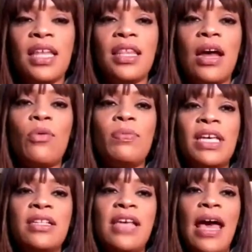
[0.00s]
And then I would
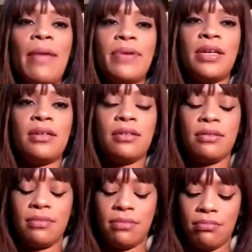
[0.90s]
begin tapping
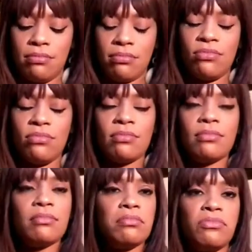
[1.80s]

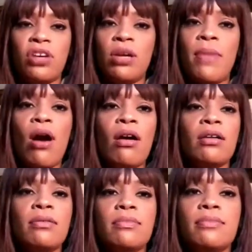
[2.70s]
right on my
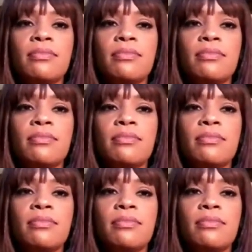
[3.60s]
heart,